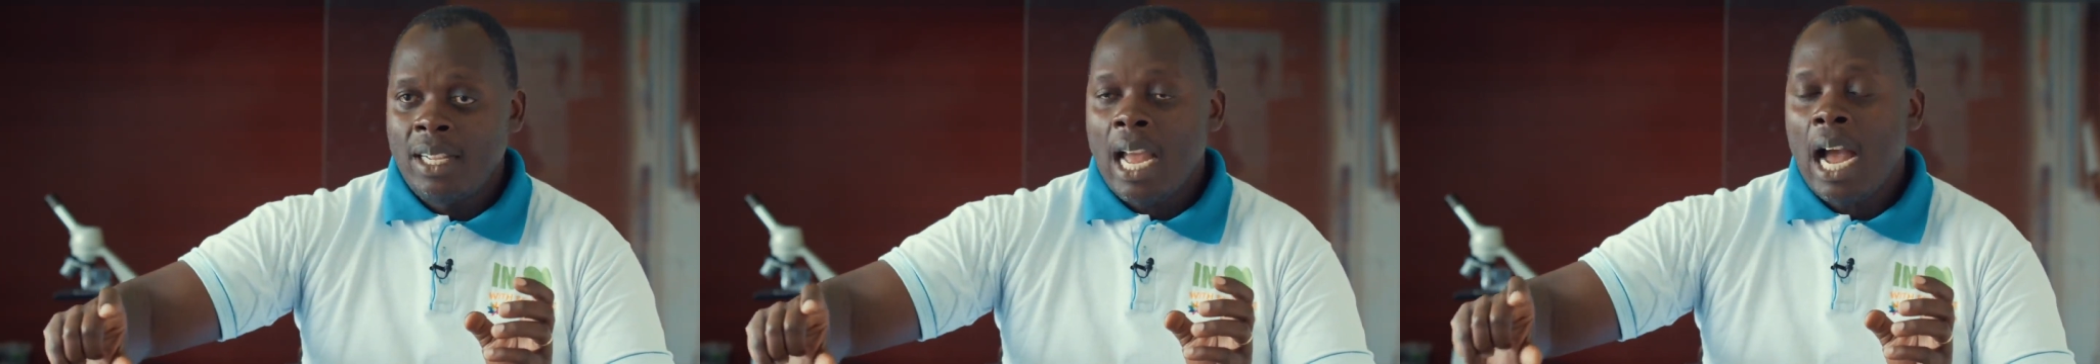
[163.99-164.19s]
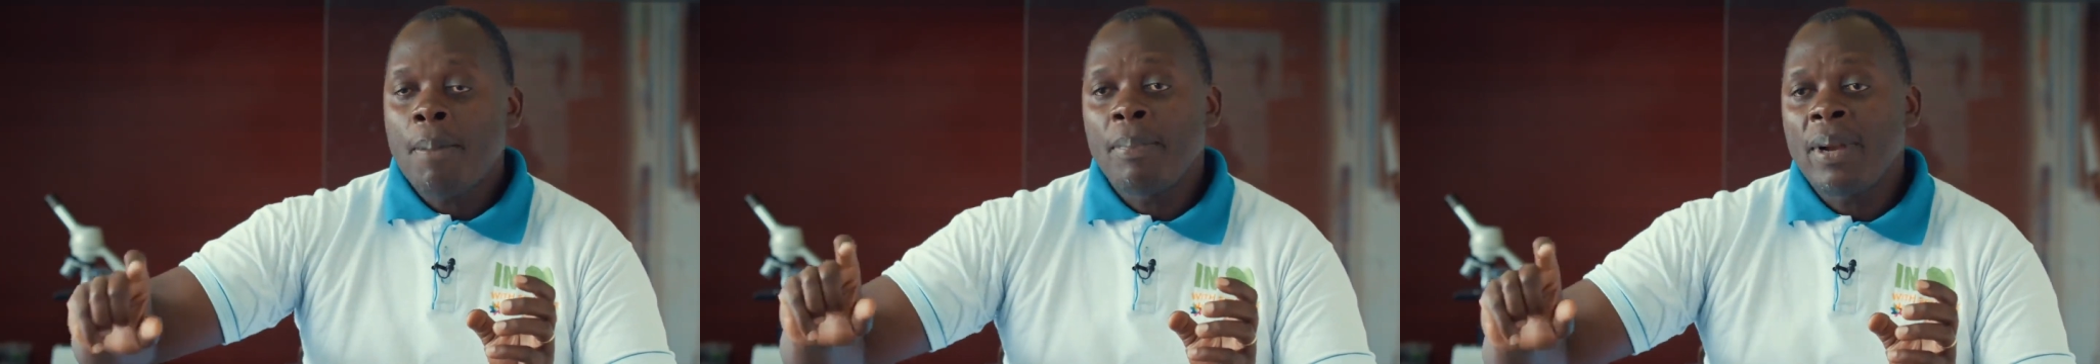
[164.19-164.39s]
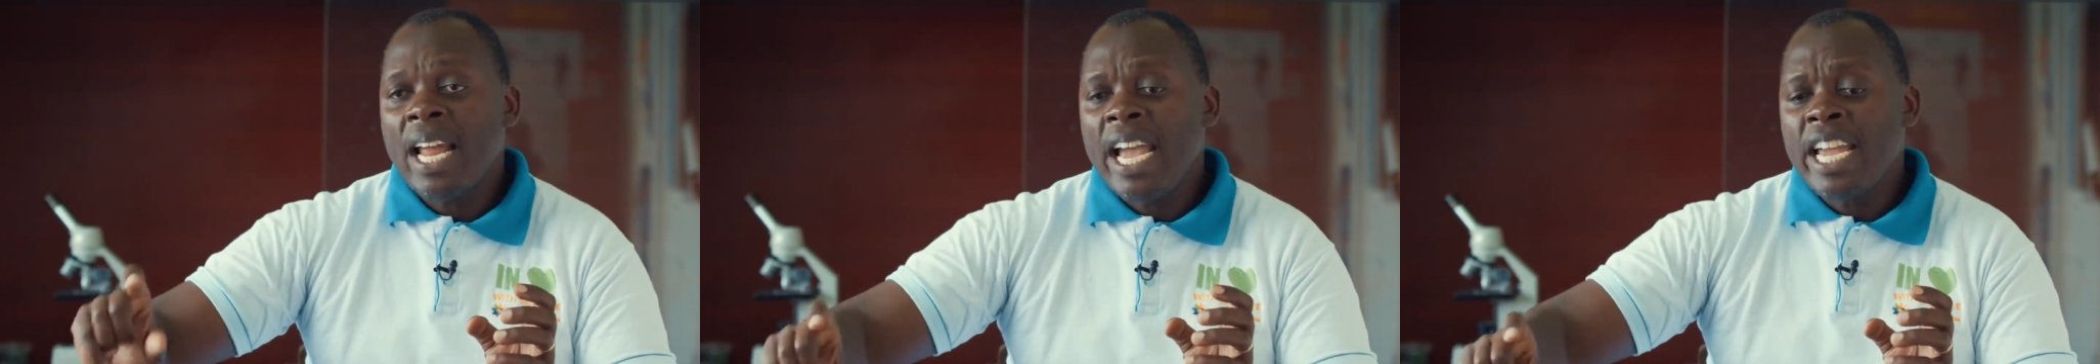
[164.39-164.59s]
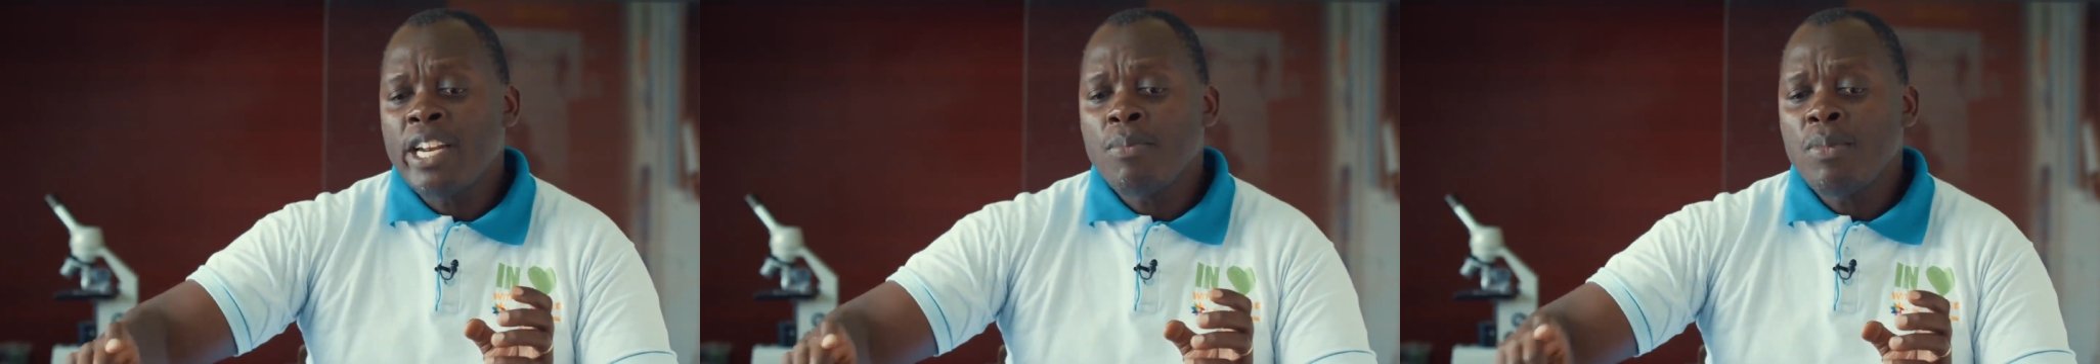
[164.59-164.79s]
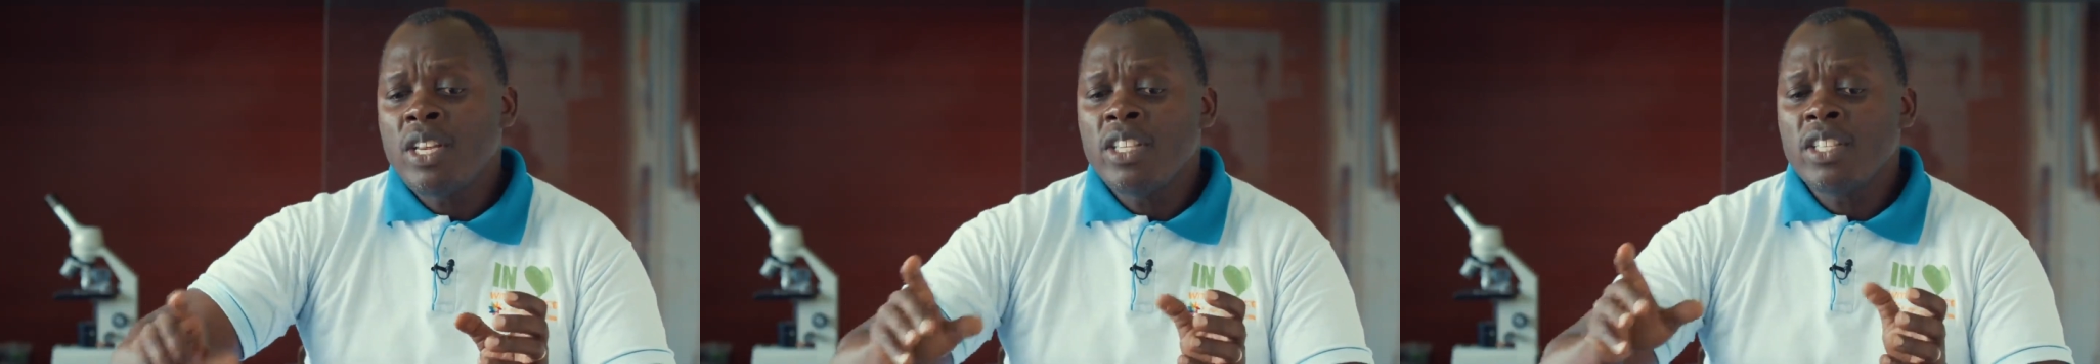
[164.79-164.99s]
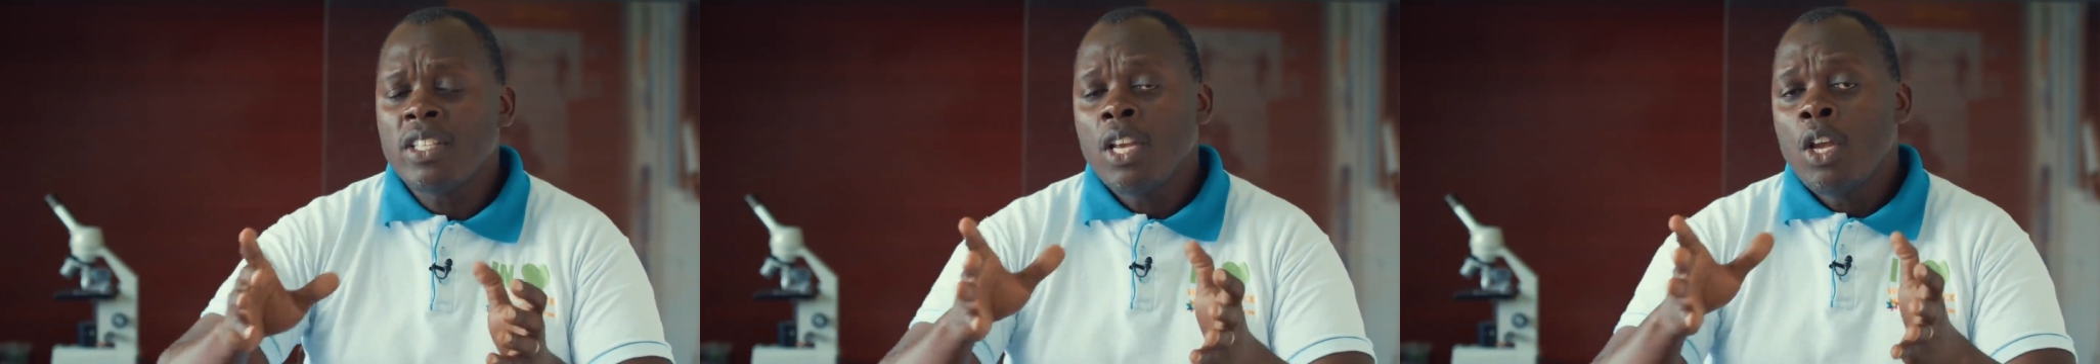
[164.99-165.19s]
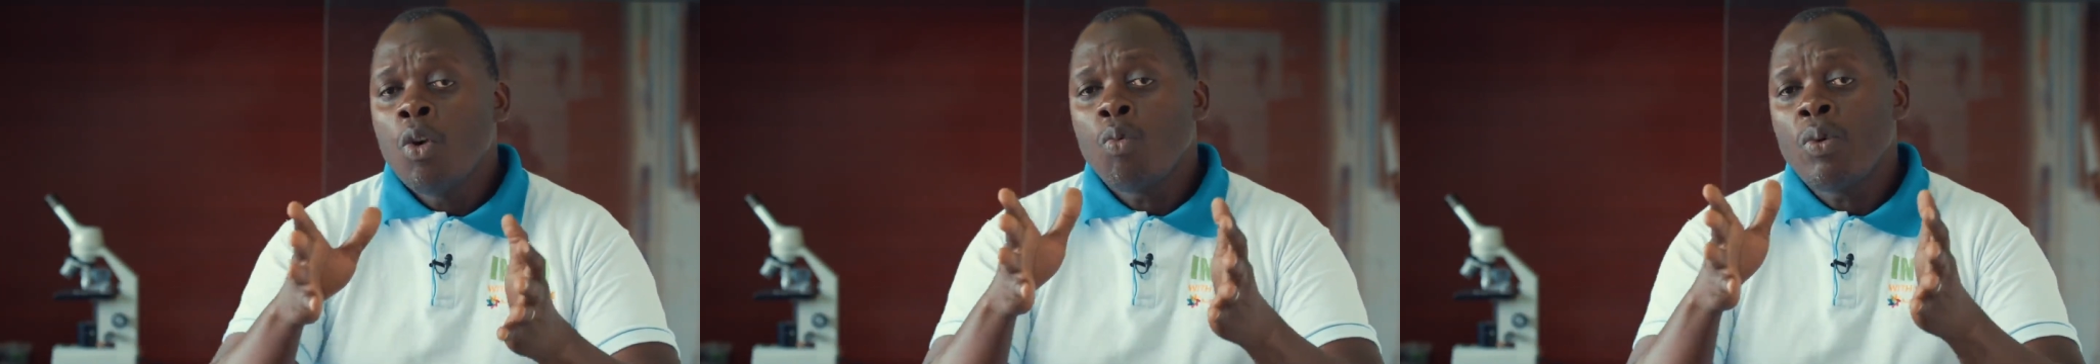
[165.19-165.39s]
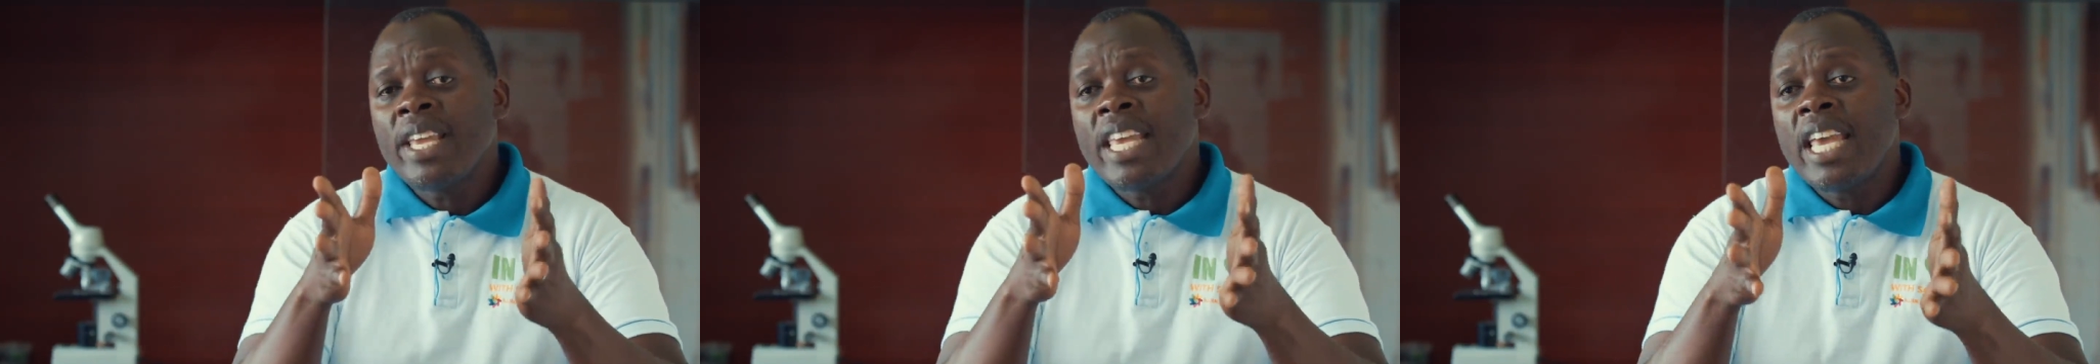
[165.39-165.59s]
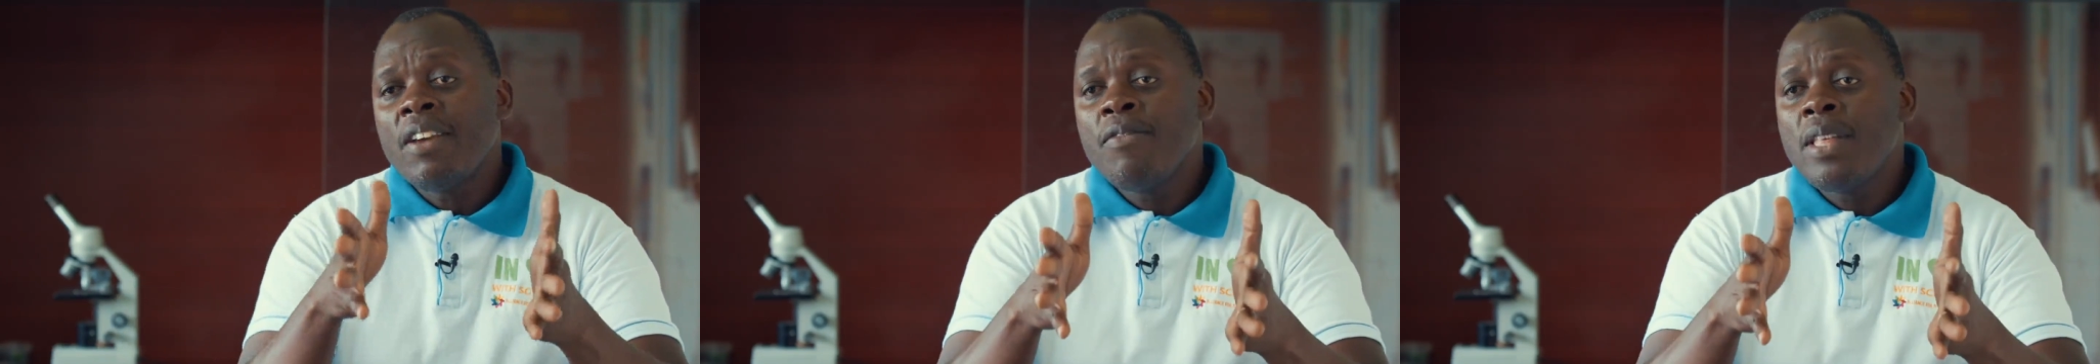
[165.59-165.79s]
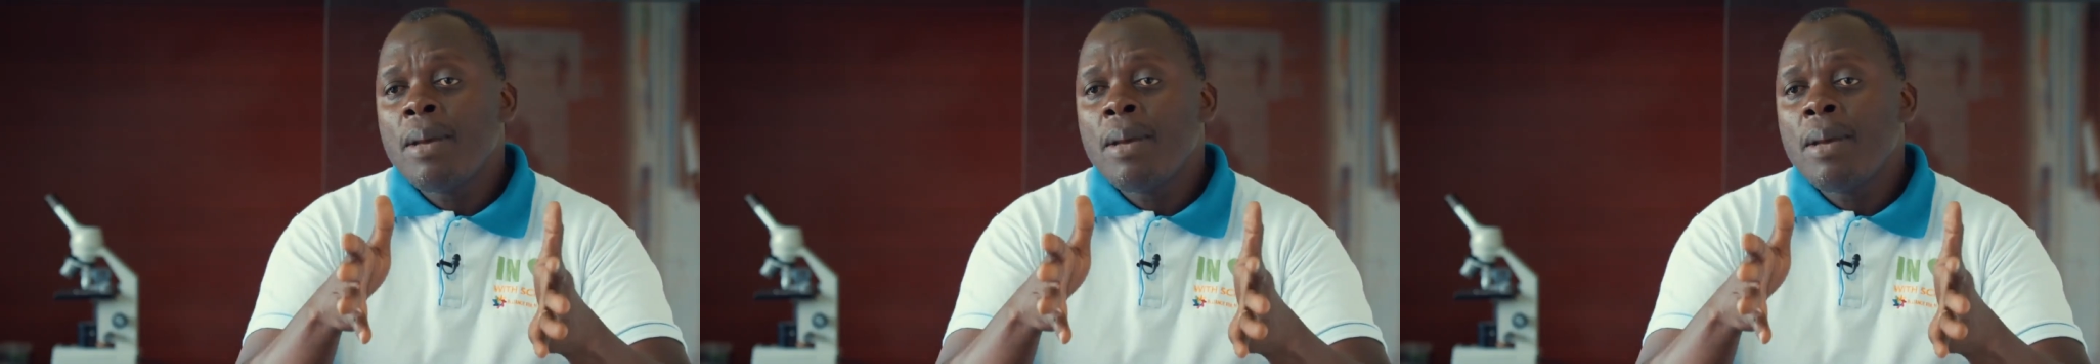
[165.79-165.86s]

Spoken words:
Applied means we gave